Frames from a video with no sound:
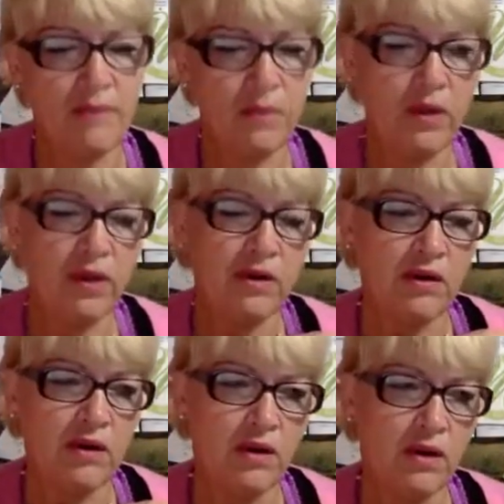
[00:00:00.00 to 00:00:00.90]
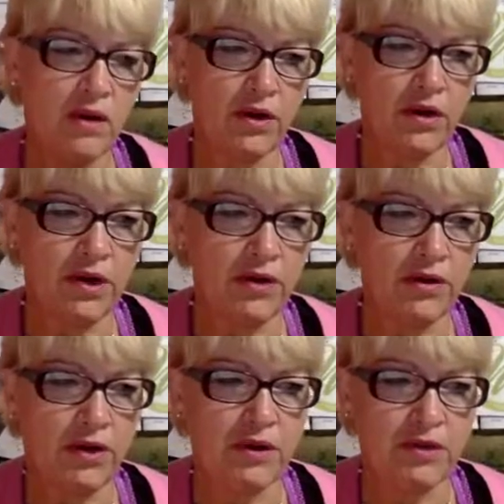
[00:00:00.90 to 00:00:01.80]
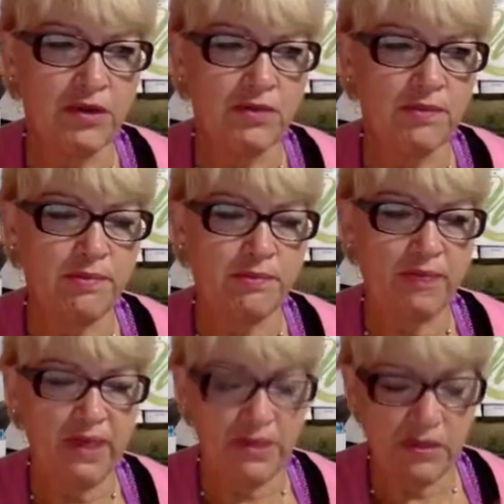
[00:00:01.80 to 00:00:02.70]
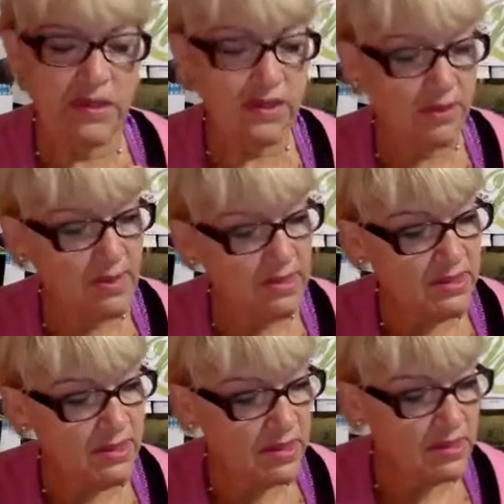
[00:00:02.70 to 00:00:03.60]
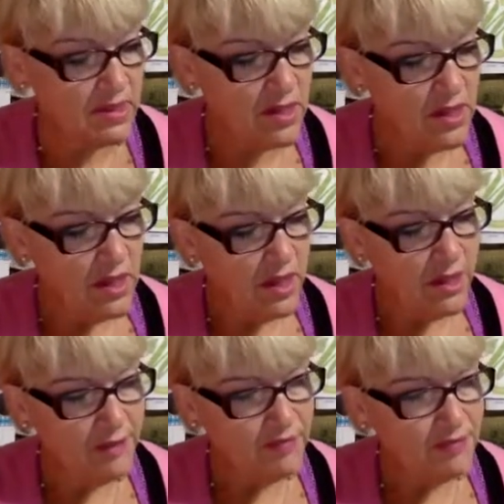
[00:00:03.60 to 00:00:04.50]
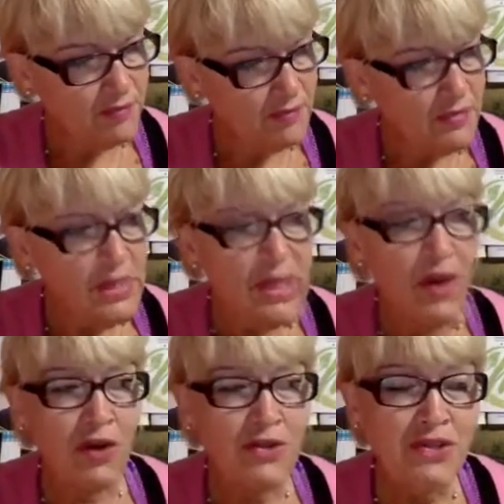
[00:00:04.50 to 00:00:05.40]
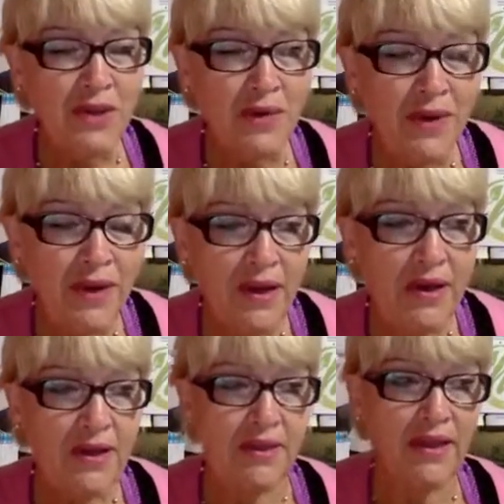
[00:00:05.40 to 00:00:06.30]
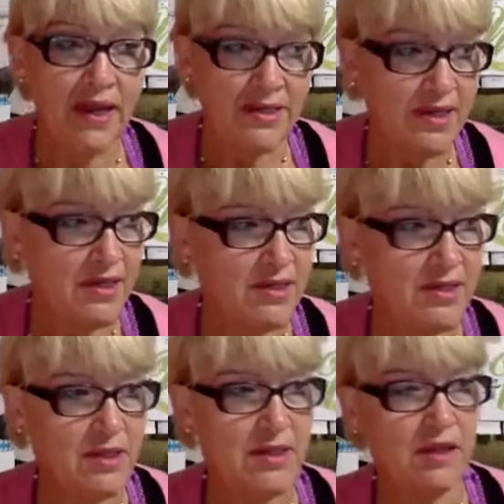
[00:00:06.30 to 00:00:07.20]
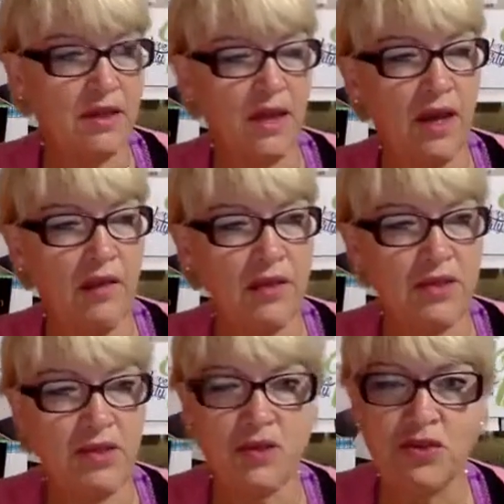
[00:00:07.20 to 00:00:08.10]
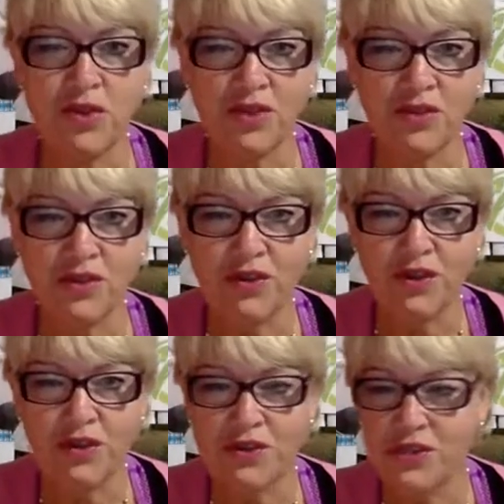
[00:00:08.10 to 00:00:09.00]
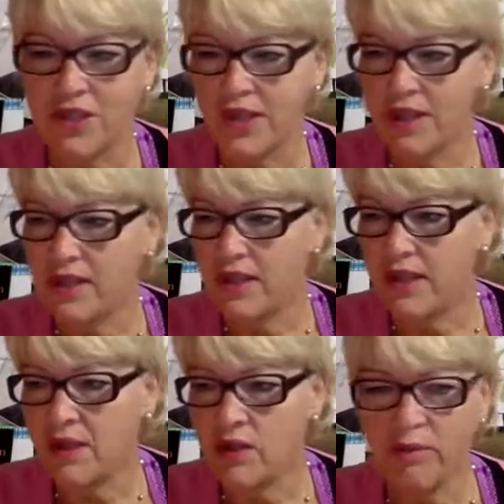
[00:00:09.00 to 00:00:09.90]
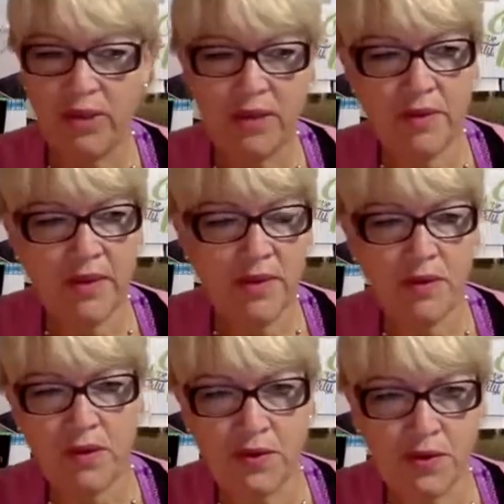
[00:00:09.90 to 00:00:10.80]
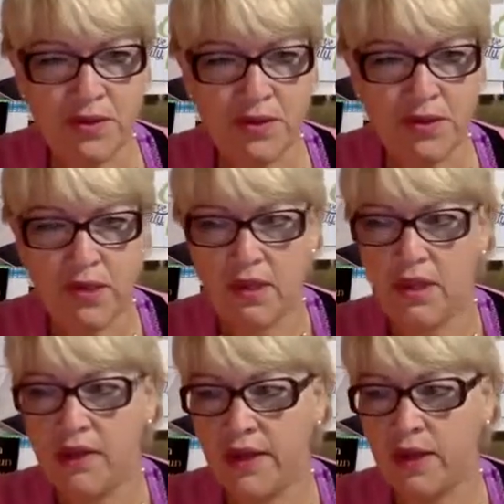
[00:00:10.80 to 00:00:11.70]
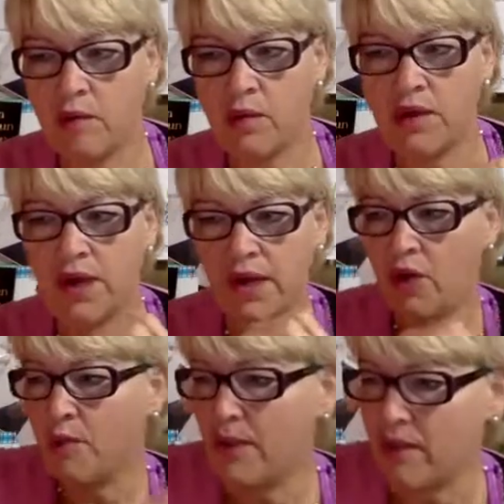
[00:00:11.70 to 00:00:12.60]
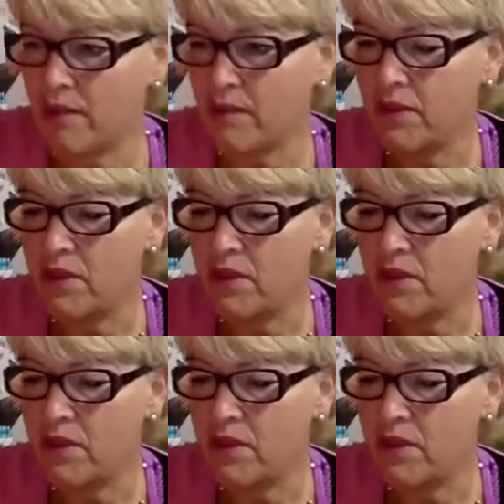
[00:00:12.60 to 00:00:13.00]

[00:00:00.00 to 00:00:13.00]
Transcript: We're hurting our daughters by doing some of these things. Also, the next thing is how we socialize our daughters, that they only play with other girls, that we're not helping them.